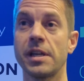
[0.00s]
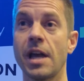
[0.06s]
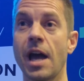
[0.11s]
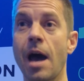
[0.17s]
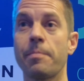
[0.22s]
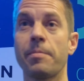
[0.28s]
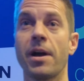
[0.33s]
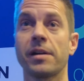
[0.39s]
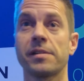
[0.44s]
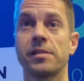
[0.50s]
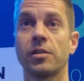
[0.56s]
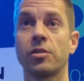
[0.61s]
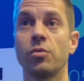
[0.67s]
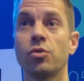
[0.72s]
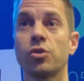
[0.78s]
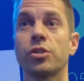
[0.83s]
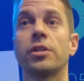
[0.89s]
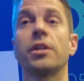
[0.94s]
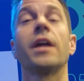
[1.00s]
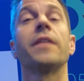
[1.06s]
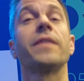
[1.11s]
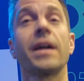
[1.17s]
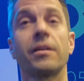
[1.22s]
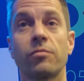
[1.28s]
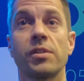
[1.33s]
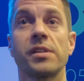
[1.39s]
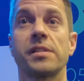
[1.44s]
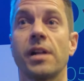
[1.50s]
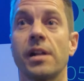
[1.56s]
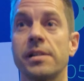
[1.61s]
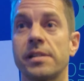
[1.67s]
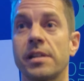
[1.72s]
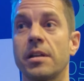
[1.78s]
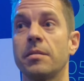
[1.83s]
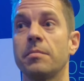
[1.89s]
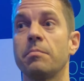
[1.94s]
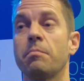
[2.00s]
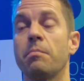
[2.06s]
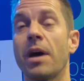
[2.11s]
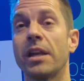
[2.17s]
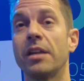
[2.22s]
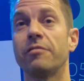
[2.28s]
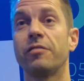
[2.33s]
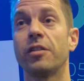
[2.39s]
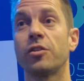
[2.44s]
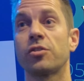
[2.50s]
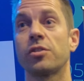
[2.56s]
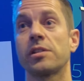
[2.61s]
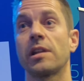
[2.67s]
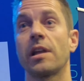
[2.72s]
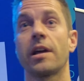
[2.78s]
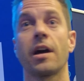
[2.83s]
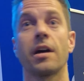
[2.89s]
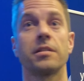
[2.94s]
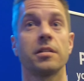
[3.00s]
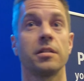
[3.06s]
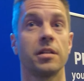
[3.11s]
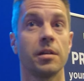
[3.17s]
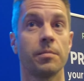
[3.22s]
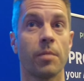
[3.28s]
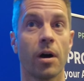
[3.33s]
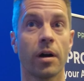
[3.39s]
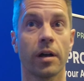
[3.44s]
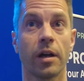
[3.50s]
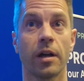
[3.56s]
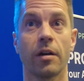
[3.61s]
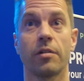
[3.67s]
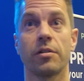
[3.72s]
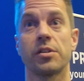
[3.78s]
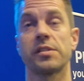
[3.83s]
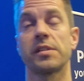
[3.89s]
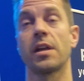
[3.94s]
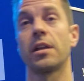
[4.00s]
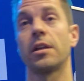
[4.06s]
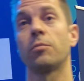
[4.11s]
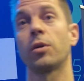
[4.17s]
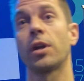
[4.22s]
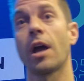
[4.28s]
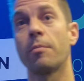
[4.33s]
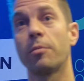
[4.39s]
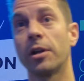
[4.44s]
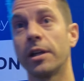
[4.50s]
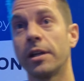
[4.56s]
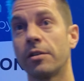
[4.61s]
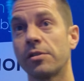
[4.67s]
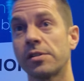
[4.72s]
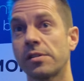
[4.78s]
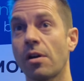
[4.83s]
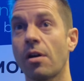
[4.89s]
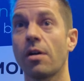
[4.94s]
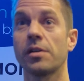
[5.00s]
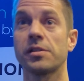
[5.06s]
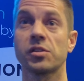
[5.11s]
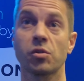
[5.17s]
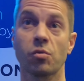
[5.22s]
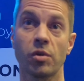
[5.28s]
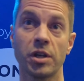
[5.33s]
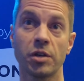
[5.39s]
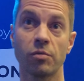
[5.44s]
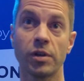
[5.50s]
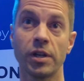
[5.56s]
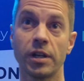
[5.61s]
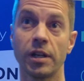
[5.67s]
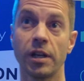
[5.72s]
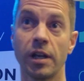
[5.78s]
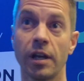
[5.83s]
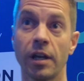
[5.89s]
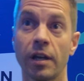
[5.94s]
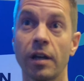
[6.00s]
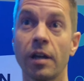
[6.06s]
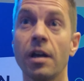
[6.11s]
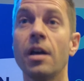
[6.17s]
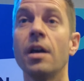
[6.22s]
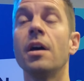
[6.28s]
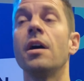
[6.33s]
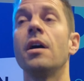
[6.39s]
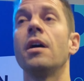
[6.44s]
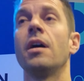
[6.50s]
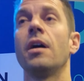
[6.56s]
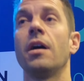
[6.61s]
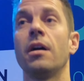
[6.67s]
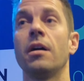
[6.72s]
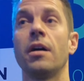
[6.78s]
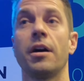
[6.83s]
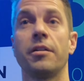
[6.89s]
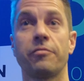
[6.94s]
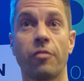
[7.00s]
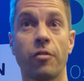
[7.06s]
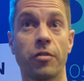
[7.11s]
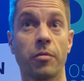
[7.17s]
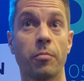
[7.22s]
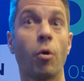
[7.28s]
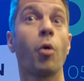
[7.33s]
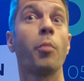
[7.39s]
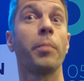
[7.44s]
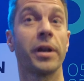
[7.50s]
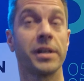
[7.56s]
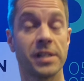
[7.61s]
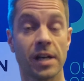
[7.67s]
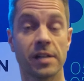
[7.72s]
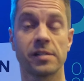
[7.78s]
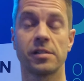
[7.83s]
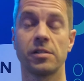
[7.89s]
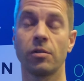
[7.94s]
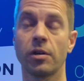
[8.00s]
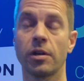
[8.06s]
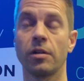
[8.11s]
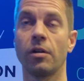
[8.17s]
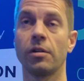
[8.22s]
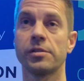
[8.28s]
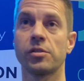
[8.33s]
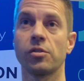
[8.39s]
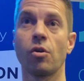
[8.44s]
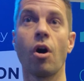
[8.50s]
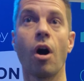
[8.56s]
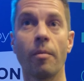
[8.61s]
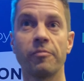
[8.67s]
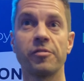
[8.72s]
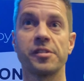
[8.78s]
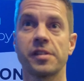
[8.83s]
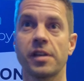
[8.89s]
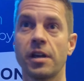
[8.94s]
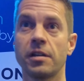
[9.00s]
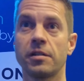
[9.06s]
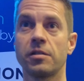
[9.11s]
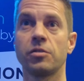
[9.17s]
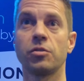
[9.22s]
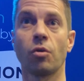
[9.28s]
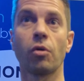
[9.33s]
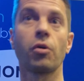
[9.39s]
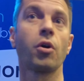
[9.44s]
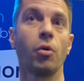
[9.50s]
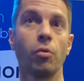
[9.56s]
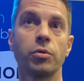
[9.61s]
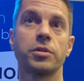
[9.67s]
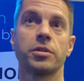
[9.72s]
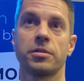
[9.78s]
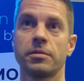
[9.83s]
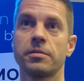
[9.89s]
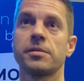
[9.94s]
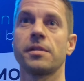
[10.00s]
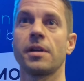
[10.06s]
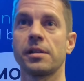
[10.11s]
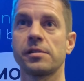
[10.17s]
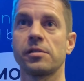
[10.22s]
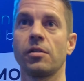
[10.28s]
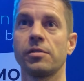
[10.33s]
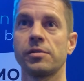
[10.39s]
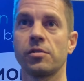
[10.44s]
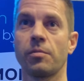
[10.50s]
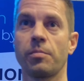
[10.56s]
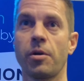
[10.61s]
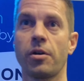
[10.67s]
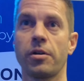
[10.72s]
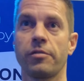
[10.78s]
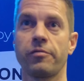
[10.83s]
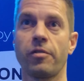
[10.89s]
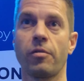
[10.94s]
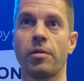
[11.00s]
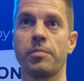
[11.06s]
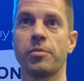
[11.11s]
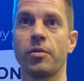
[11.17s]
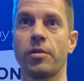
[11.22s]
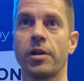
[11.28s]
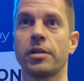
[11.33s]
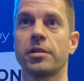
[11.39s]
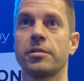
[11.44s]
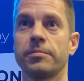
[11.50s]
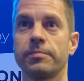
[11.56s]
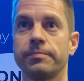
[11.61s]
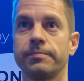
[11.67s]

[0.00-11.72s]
the app execution, and that results in many features like anti-debugging, understanding what emulators are, screen reading, uh, and furthermore, but yes, you can also obfuscate your code. That's also part of our product.